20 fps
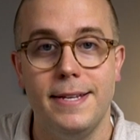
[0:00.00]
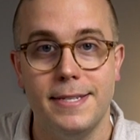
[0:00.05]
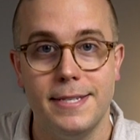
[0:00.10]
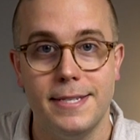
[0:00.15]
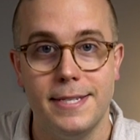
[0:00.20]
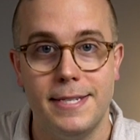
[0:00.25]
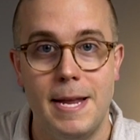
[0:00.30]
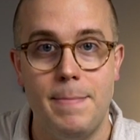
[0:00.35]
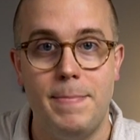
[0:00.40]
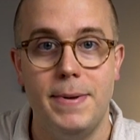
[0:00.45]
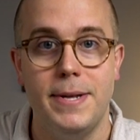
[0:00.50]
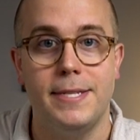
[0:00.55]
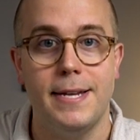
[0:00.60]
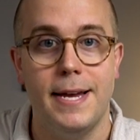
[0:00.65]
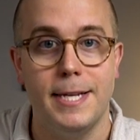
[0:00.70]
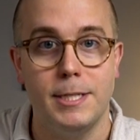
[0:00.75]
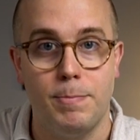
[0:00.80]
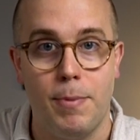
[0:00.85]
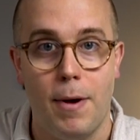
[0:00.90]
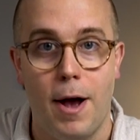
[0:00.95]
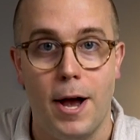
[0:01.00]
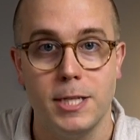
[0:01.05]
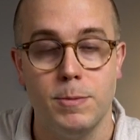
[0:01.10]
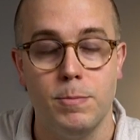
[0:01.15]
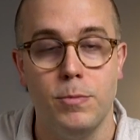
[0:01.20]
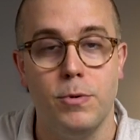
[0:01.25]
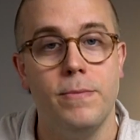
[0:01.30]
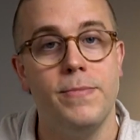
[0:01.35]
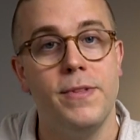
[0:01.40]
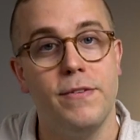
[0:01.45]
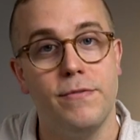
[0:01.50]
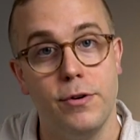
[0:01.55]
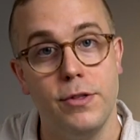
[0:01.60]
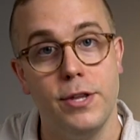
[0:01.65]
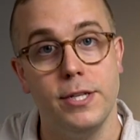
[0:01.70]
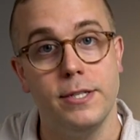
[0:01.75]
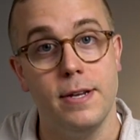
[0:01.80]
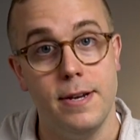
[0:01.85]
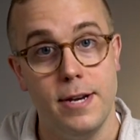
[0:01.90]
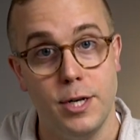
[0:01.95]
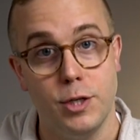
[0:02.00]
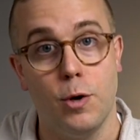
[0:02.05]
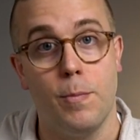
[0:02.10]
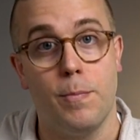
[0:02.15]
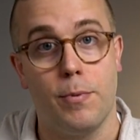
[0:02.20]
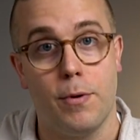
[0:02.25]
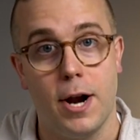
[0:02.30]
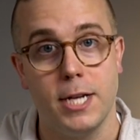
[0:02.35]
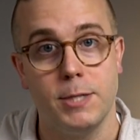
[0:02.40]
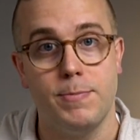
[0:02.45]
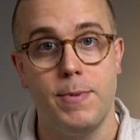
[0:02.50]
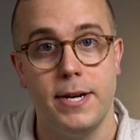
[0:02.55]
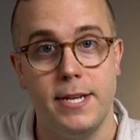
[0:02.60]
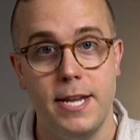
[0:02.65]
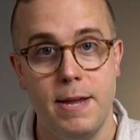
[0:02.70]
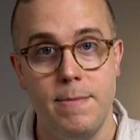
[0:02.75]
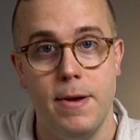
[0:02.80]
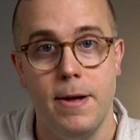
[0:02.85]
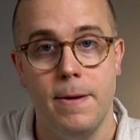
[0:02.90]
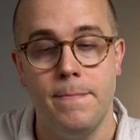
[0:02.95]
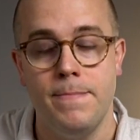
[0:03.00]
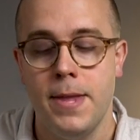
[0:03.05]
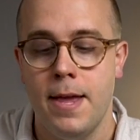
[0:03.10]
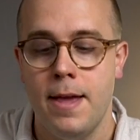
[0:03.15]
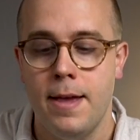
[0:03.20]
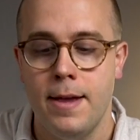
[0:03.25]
snippets as possible for this initial prospect email.